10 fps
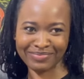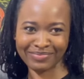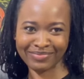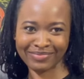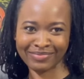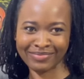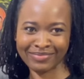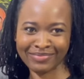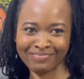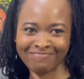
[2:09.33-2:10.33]

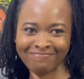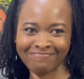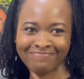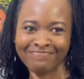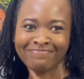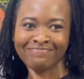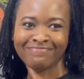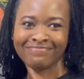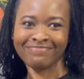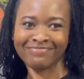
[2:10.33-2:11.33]

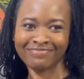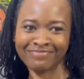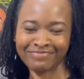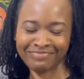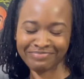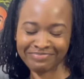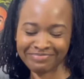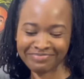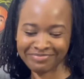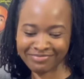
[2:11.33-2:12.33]

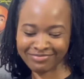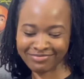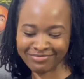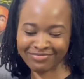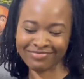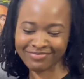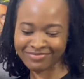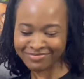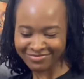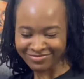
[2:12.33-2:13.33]

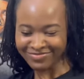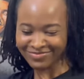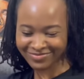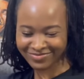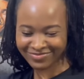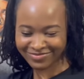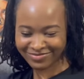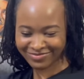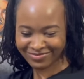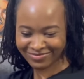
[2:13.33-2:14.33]

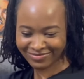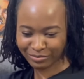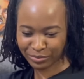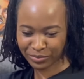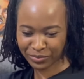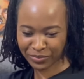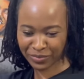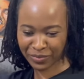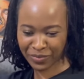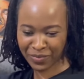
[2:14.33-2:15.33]

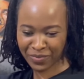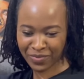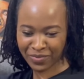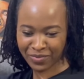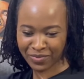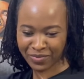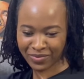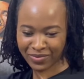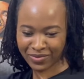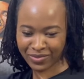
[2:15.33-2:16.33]

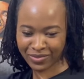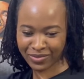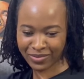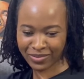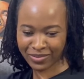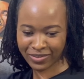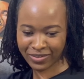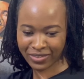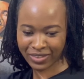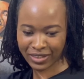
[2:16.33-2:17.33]
[no speech]